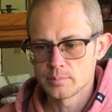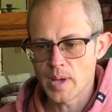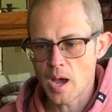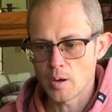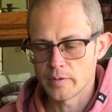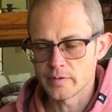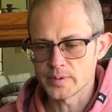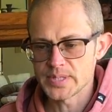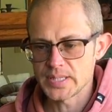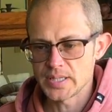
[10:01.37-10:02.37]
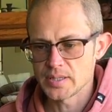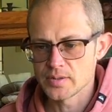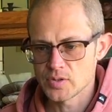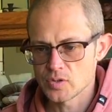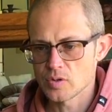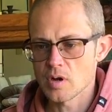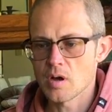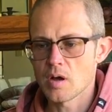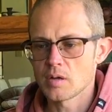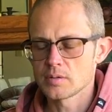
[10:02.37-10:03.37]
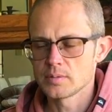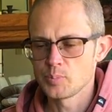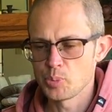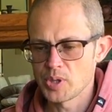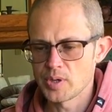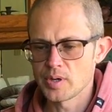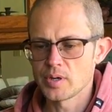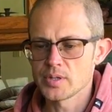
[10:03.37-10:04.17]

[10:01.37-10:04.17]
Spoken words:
Powerful tea, strong, bitter,